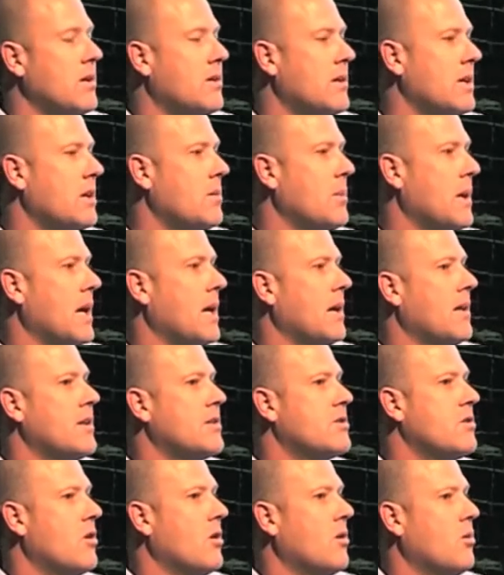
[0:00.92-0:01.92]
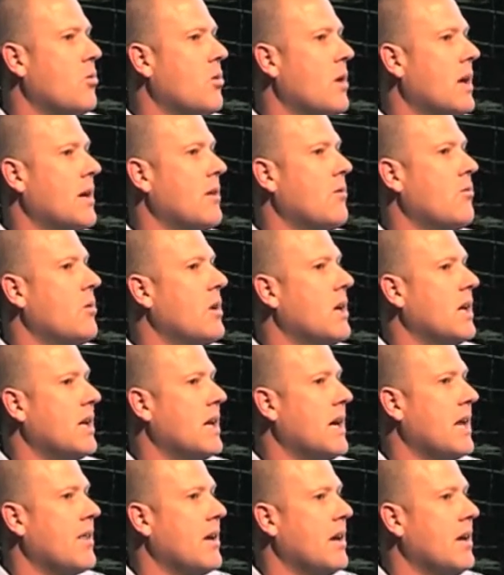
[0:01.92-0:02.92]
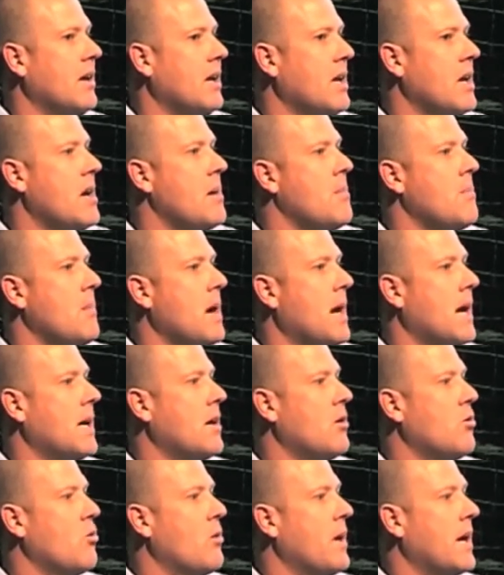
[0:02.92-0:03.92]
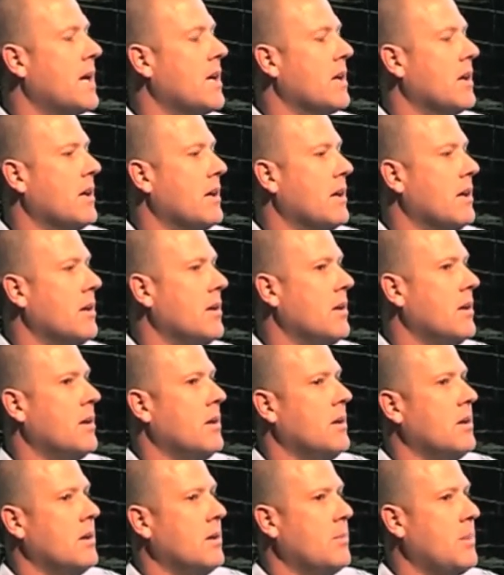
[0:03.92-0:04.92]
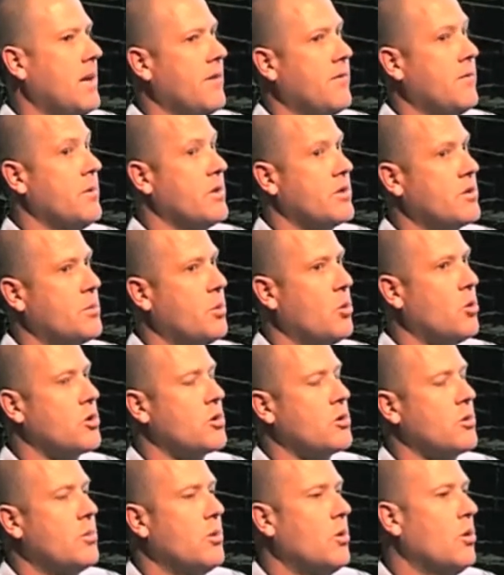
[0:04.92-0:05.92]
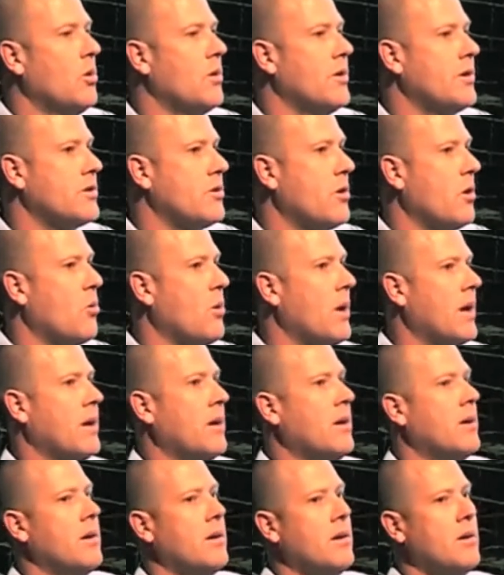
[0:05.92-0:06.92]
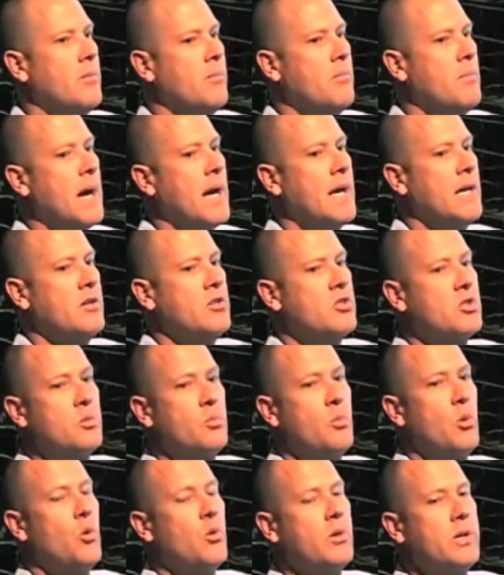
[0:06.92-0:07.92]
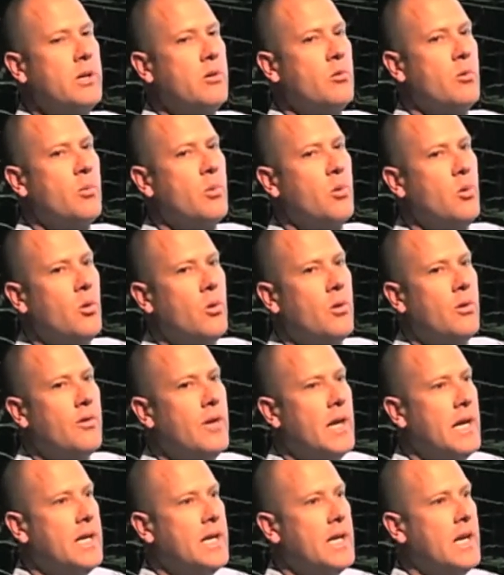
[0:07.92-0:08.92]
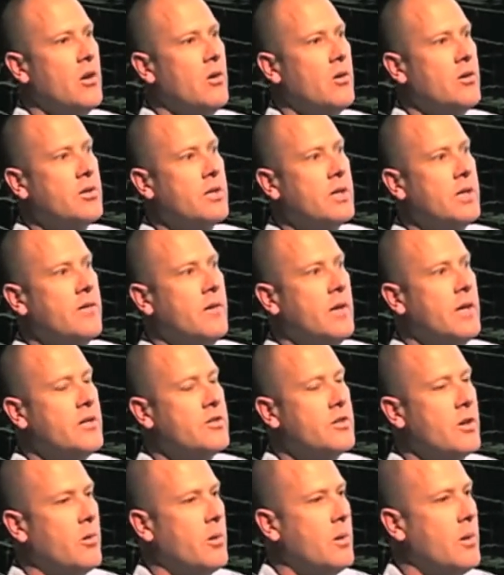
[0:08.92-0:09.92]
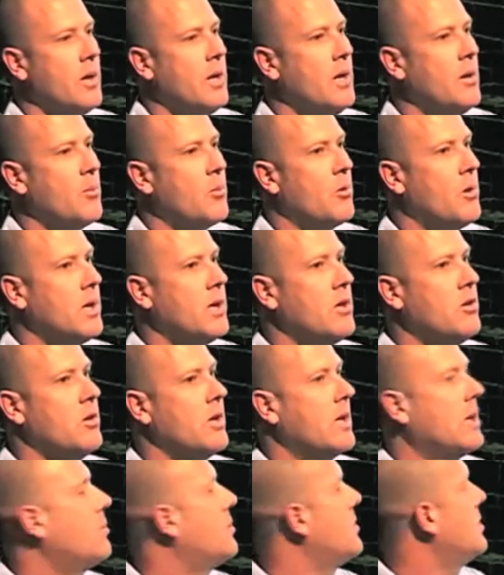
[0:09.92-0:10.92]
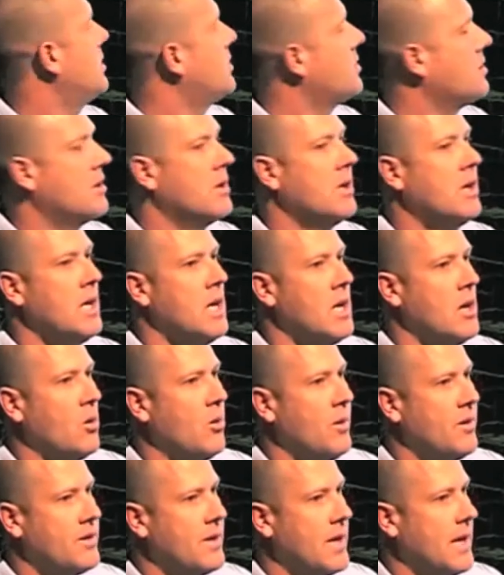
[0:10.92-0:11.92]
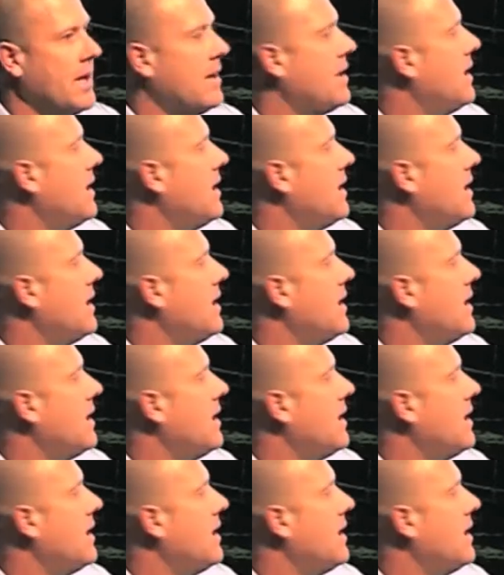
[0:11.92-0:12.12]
think about it, there's not one really other main regular, apart from the sports report, there's not one main sporting report that you get on TV. So we're in a pretty unique position with 10